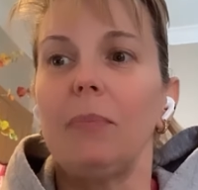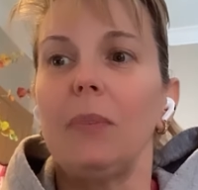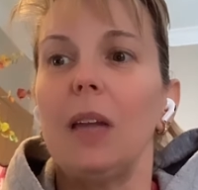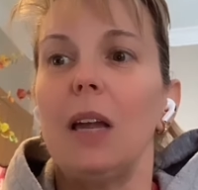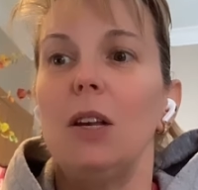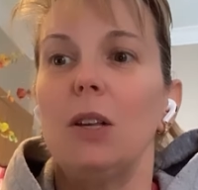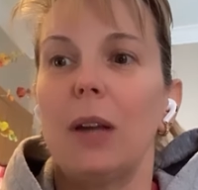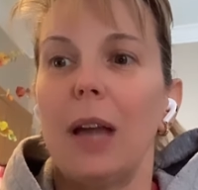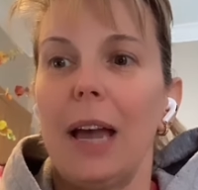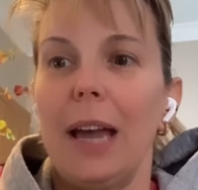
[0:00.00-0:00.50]

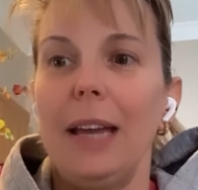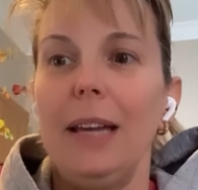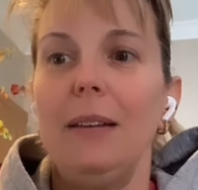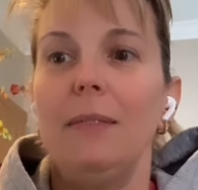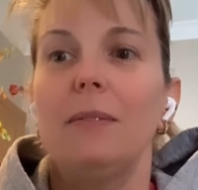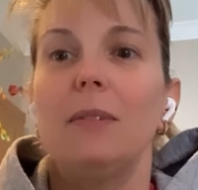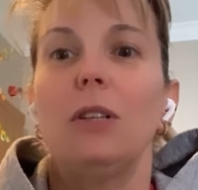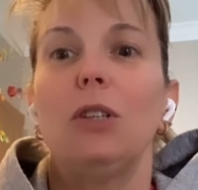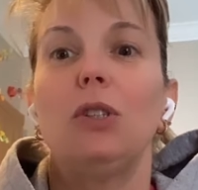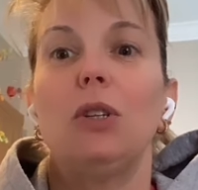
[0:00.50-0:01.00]
Okay,
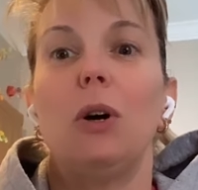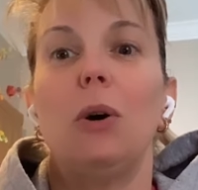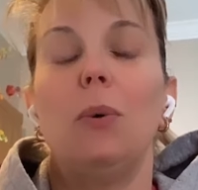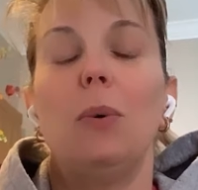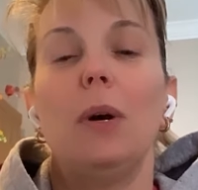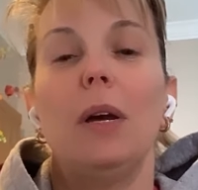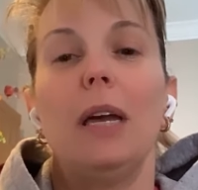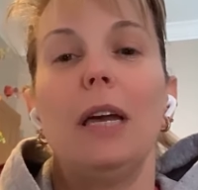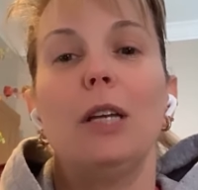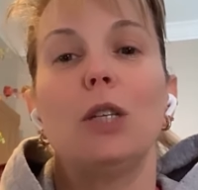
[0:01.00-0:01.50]

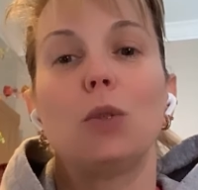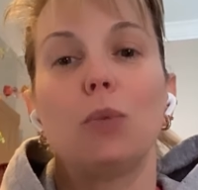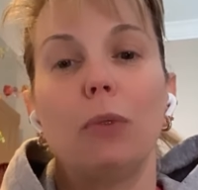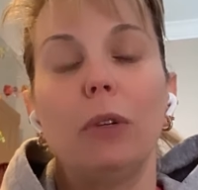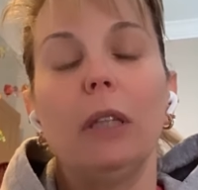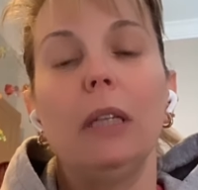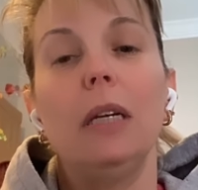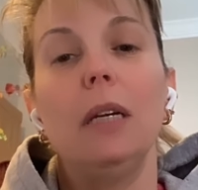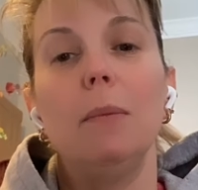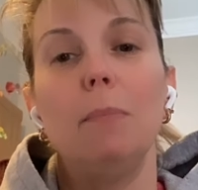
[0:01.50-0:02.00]
so it's
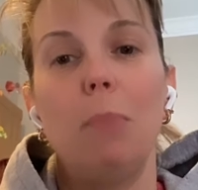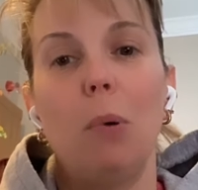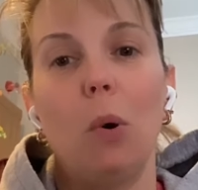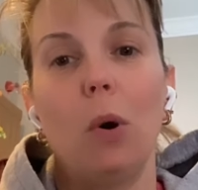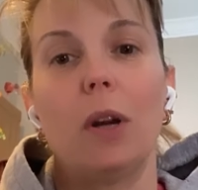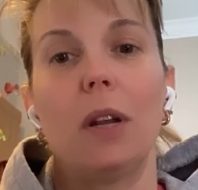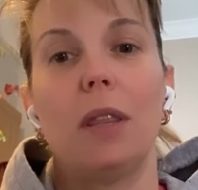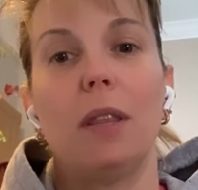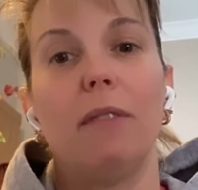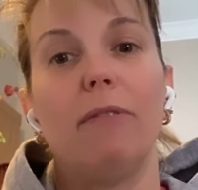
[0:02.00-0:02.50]
really
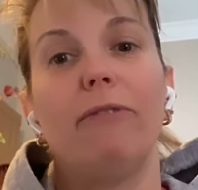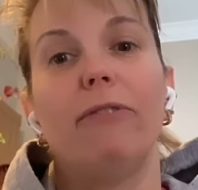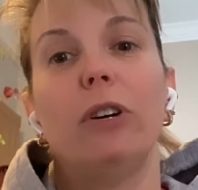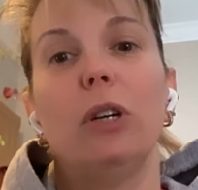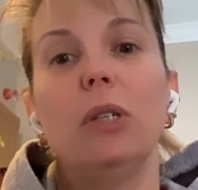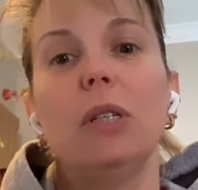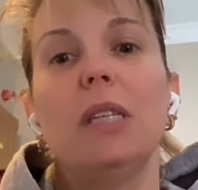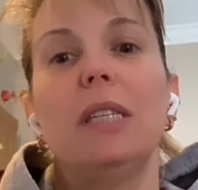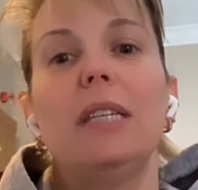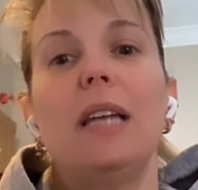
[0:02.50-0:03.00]
important. The
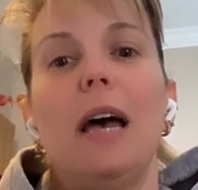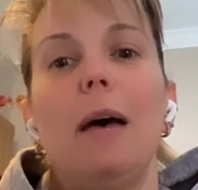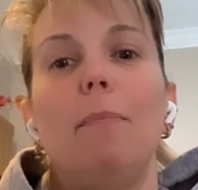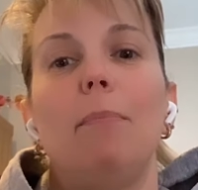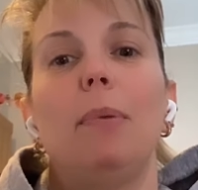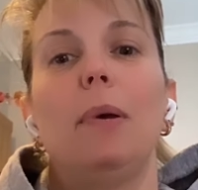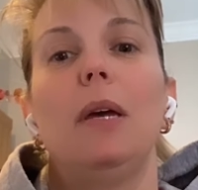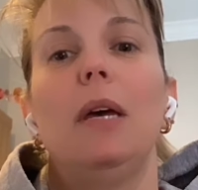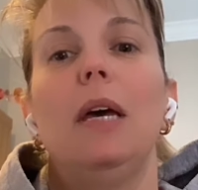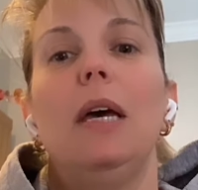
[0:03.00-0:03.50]
first step
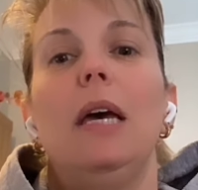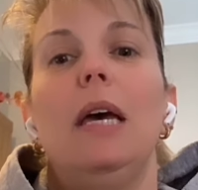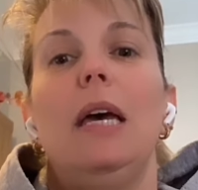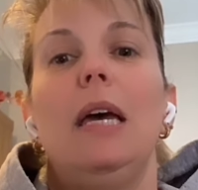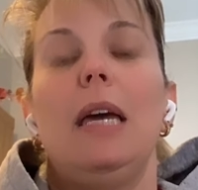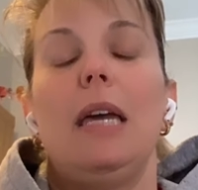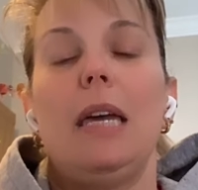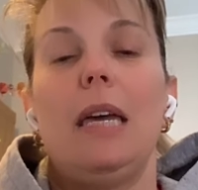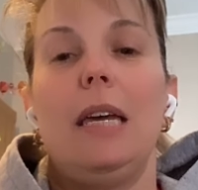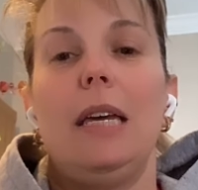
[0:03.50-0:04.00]

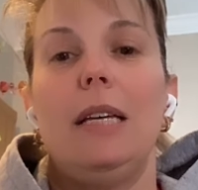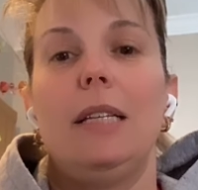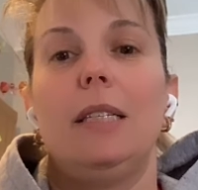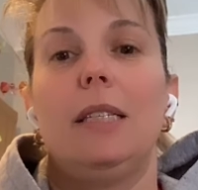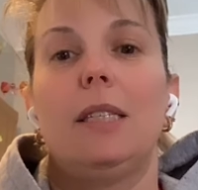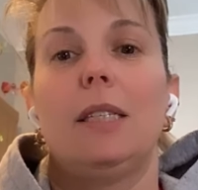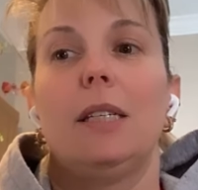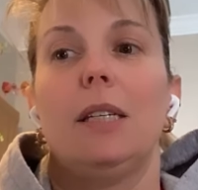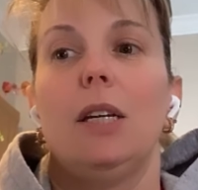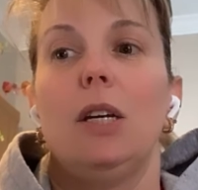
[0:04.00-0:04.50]

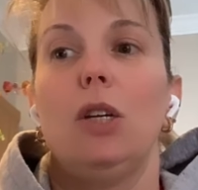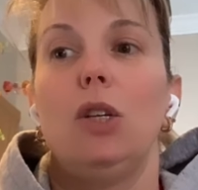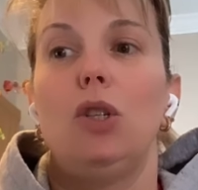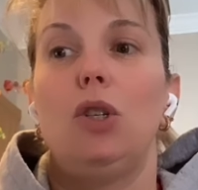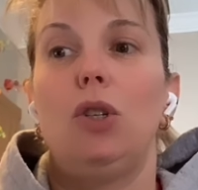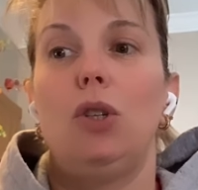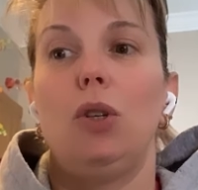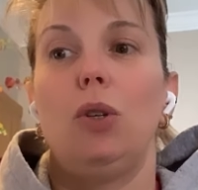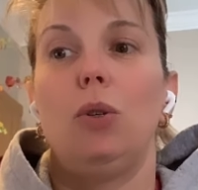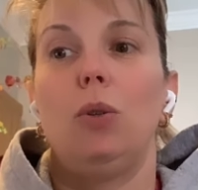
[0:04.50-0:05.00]
is
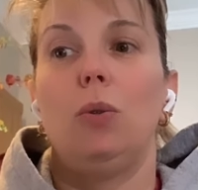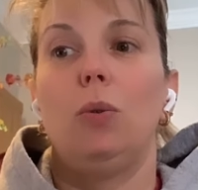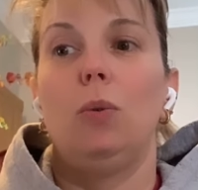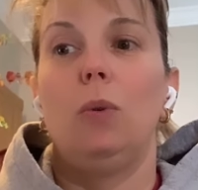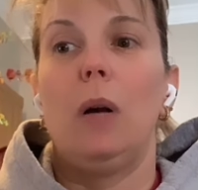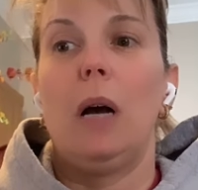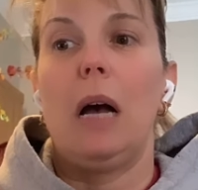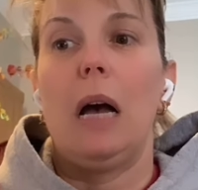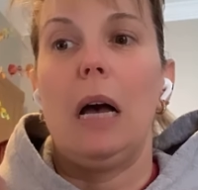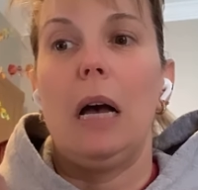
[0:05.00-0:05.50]
to
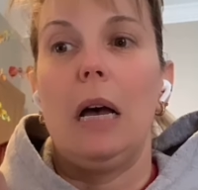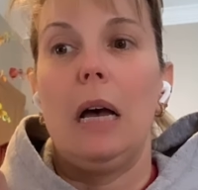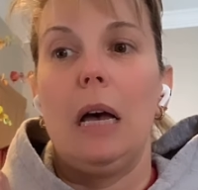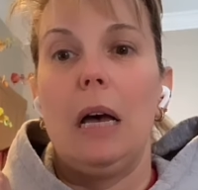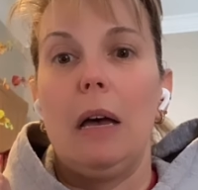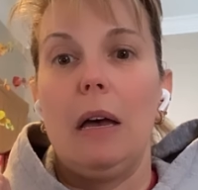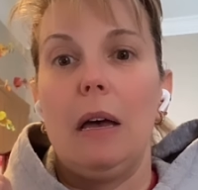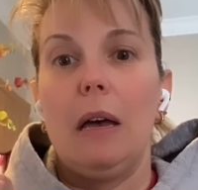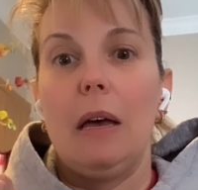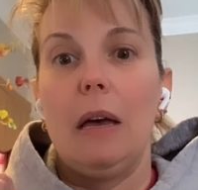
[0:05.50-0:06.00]

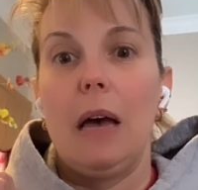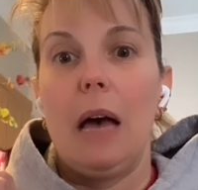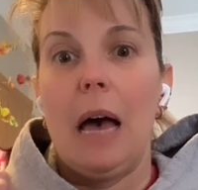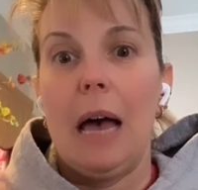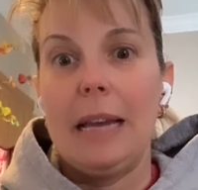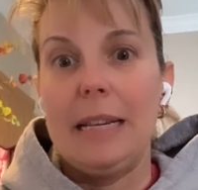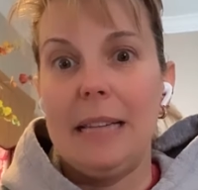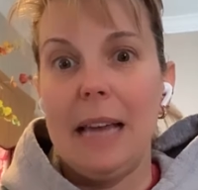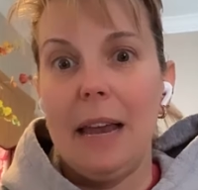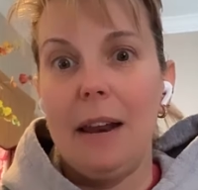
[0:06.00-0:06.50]

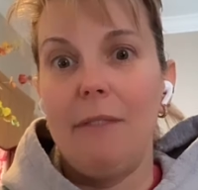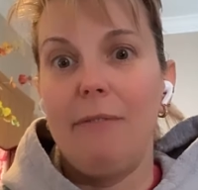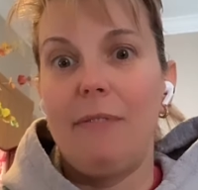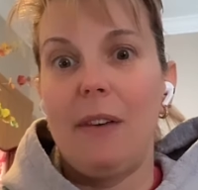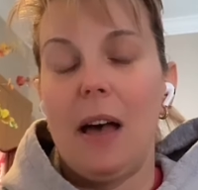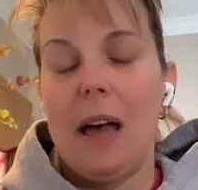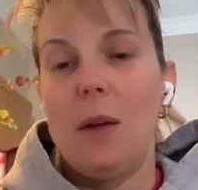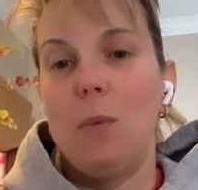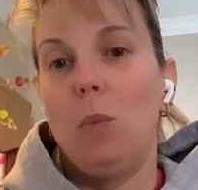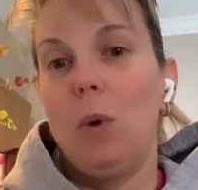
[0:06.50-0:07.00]

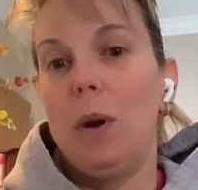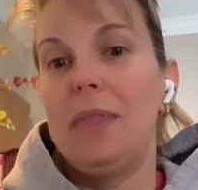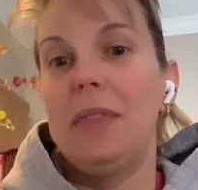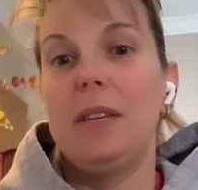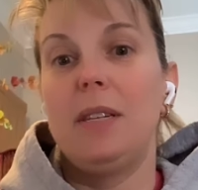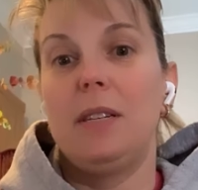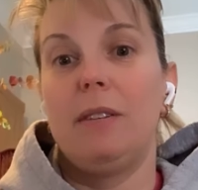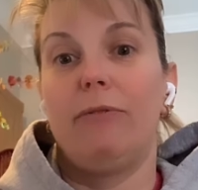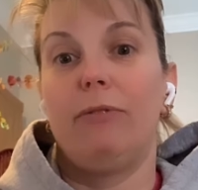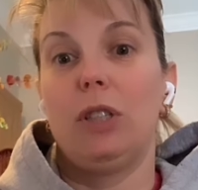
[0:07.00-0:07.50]
identify what the
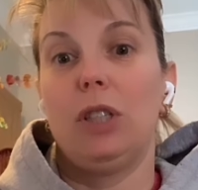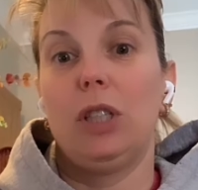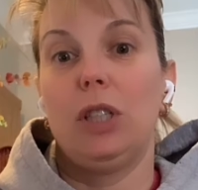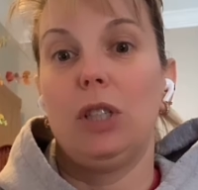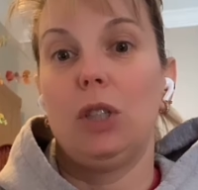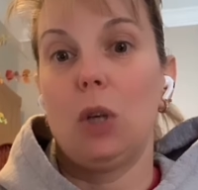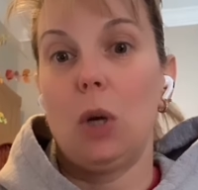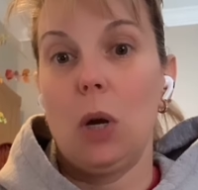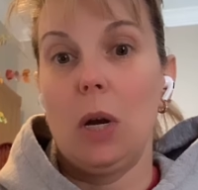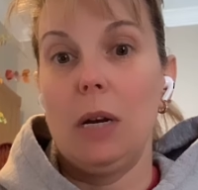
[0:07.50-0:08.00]
differences
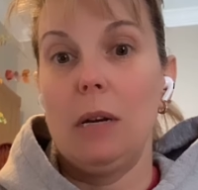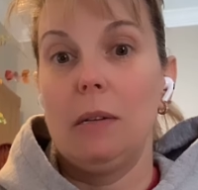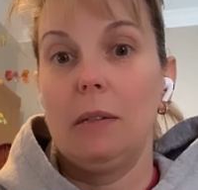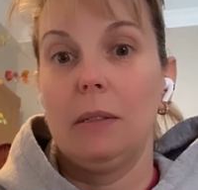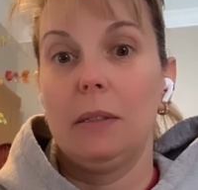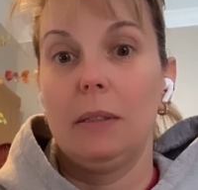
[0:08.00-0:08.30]
are.